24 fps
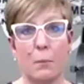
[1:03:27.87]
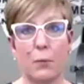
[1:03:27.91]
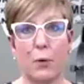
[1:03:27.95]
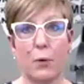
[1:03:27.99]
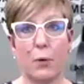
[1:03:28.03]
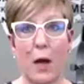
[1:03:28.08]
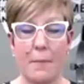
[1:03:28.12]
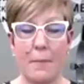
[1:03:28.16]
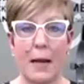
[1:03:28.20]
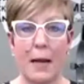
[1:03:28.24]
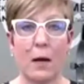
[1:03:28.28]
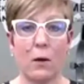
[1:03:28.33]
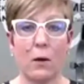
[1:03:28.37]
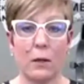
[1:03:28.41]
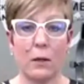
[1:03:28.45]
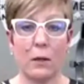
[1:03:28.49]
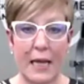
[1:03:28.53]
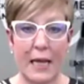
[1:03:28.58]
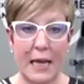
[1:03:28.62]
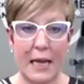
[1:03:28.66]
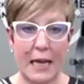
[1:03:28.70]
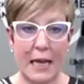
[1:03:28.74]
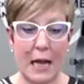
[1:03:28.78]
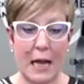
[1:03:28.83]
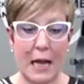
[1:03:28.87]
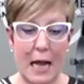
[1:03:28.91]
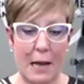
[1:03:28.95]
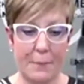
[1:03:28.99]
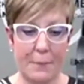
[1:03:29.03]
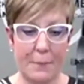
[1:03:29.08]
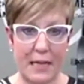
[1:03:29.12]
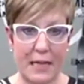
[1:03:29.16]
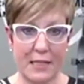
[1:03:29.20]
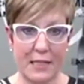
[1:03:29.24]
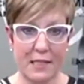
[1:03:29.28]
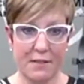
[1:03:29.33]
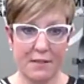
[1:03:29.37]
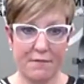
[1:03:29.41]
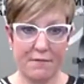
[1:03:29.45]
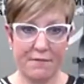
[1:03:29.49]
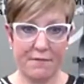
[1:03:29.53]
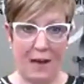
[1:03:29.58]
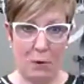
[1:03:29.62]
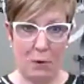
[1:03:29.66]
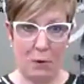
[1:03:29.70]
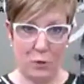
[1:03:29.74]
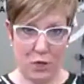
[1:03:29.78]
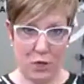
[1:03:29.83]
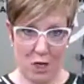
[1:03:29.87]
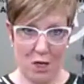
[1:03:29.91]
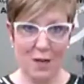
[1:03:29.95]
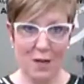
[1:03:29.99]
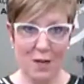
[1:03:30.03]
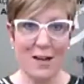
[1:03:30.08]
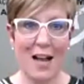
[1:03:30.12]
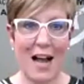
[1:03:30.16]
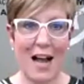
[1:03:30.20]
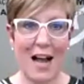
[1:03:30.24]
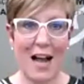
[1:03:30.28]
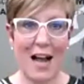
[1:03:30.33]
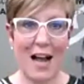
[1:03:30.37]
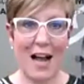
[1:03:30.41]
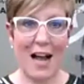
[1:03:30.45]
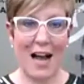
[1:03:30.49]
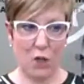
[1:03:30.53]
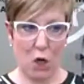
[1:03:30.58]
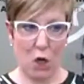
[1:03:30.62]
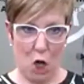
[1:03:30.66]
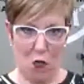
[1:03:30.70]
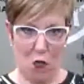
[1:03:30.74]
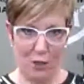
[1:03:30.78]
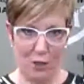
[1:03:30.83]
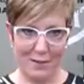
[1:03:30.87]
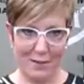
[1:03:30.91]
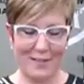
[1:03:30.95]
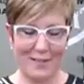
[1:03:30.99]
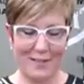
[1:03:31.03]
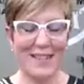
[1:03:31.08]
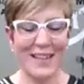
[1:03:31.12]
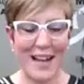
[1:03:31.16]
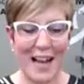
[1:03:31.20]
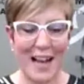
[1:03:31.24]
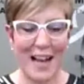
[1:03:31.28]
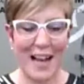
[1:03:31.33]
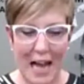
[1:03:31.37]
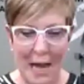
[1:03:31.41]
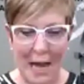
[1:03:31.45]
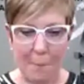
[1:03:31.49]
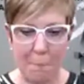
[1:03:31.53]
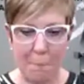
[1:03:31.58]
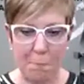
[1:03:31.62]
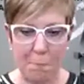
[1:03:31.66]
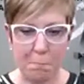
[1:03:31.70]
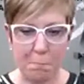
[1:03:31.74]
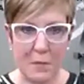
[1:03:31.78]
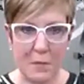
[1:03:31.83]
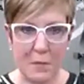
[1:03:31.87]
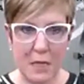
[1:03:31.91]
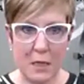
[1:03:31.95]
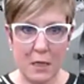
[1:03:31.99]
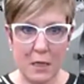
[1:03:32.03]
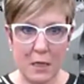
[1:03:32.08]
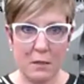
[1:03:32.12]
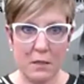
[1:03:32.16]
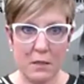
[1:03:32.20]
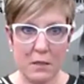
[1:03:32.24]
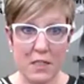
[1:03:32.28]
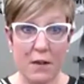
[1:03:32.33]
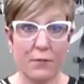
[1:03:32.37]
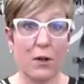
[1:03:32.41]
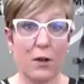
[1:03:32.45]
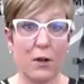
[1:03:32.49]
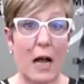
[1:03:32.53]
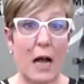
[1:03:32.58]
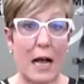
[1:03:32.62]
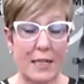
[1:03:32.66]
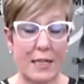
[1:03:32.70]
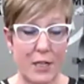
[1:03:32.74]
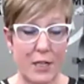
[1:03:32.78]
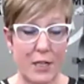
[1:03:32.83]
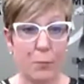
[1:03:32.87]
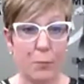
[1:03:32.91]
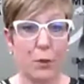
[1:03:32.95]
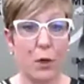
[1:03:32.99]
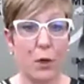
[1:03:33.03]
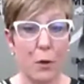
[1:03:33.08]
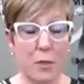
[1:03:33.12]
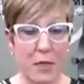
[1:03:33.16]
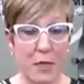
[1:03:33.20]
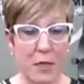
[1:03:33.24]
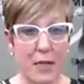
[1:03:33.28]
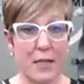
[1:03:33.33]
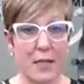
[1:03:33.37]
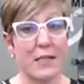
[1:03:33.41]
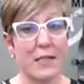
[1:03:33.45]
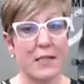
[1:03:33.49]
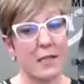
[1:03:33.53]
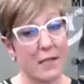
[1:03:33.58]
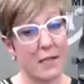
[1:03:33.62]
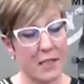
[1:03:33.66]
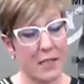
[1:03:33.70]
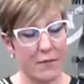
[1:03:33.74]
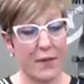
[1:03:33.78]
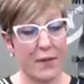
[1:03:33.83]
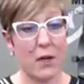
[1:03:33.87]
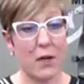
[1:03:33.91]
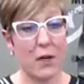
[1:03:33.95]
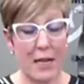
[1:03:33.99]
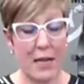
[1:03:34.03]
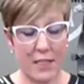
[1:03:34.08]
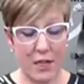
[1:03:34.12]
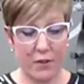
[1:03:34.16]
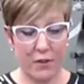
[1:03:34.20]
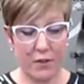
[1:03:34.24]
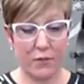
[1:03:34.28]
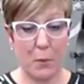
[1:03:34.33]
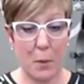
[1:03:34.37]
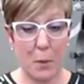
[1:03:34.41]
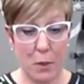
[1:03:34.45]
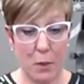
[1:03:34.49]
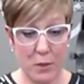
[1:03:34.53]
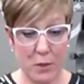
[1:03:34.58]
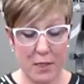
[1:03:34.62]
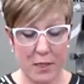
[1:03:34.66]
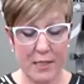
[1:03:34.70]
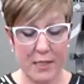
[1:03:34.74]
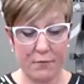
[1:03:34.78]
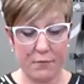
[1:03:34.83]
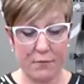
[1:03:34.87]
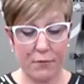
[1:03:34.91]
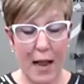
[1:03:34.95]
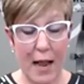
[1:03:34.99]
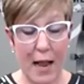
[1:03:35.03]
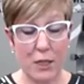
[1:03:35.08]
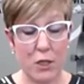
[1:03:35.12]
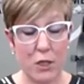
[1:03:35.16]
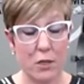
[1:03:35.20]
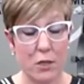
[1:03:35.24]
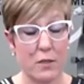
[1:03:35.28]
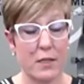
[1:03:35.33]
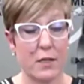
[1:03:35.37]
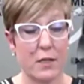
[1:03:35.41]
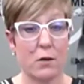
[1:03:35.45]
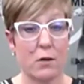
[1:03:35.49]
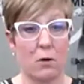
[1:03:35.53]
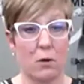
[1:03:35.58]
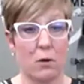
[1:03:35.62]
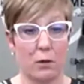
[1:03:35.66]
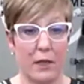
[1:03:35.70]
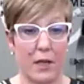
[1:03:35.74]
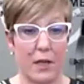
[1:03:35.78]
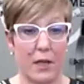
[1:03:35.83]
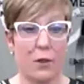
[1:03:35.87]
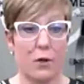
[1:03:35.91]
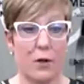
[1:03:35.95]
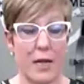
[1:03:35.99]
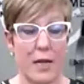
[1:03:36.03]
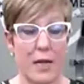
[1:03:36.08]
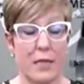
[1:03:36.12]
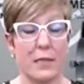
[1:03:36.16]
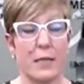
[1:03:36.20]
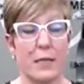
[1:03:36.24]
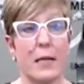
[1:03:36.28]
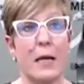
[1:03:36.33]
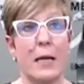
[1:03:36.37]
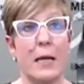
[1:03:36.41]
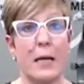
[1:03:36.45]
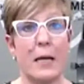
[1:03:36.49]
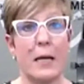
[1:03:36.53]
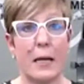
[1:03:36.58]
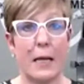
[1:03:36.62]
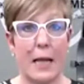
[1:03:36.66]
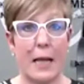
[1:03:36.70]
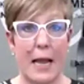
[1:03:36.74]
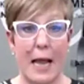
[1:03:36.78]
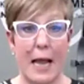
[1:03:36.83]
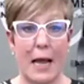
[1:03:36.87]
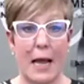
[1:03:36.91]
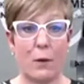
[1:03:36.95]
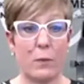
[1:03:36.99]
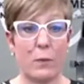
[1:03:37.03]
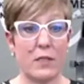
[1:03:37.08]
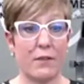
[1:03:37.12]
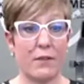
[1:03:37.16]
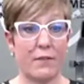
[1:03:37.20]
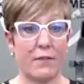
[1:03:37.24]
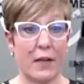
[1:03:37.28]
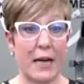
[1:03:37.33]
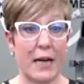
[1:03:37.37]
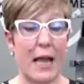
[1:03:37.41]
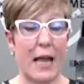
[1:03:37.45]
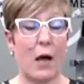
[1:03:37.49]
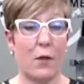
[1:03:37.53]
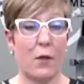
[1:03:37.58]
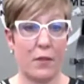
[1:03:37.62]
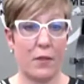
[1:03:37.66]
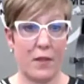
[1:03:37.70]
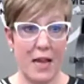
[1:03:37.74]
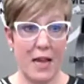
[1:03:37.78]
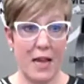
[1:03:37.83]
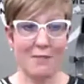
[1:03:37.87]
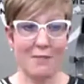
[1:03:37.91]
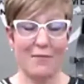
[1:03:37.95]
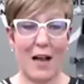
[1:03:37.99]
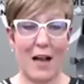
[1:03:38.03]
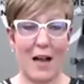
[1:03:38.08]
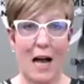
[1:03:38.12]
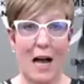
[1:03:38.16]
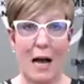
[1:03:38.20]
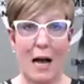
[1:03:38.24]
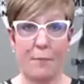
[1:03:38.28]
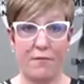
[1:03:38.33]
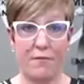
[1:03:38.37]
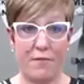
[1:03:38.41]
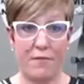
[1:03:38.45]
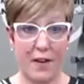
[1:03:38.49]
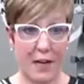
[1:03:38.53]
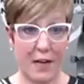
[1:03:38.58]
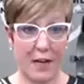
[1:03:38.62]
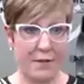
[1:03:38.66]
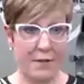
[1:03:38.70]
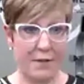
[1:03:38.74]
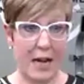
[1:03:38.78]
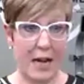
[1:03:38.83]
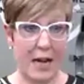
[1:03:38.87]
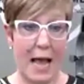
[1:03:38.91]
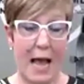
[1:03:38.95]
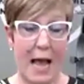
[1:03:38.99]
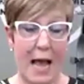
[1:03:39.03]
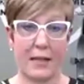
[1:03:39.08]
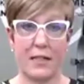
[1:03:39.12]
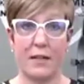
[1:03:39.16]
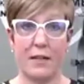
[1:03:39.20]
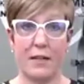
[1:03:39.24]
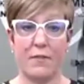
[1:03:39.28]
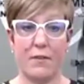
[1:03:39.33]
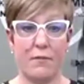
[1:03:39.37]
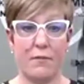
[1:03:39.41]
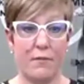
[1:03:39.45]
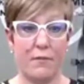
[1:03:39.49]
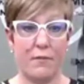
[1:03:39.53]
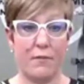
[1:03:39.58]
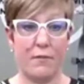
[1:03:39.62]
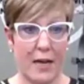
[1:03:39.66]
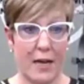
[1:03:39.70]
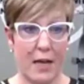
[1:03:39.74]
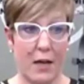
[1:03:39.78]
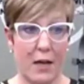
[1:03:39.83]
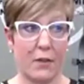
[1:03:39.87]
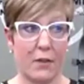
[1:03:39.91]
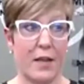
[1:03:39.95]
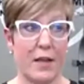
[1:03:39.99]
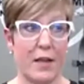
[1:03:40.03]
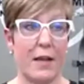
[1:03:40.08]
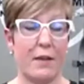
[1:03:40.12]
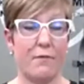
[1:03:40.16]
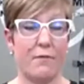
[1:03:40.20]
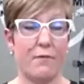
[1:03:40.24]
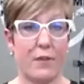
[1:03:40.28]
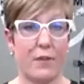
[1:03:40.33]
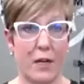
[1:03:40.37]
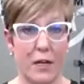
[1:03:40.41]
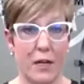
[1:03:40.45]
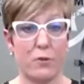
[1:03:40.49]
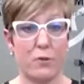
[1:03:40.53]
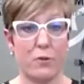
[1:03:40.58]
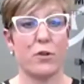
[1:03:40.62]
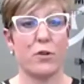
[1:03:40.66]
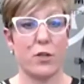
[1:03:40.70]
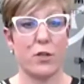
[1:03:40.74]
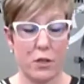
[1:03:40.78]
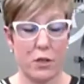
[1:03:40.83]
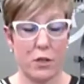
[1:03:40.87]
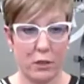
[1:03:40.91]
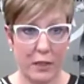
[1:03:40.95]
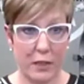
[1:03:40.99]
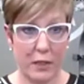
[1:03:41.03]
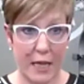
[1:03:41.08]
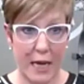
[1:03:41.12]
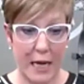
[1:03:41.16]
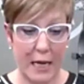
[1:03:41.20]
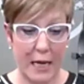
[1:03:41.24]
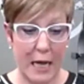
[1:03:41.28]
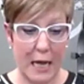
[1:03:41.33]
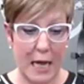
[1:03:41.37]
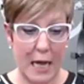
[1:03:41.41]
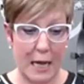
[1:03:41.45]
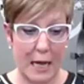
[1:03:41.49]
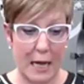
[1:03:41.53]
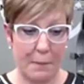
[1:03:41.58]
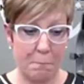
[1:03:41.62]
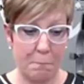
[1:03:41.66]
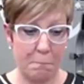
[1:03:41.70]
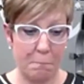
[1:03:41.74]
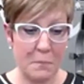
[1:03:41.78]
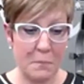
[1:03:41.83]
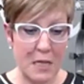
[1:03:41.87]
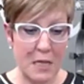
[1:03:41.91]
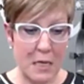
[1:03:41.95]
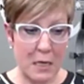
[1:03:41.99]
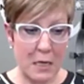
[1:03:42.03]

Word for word: primarily uh, because the founder of Calton um, suffered osteoporosis, severe osteoporosis and fractures in her early 30s, and was a very healthy, um, very, very active, very healthy, very nutritionally um,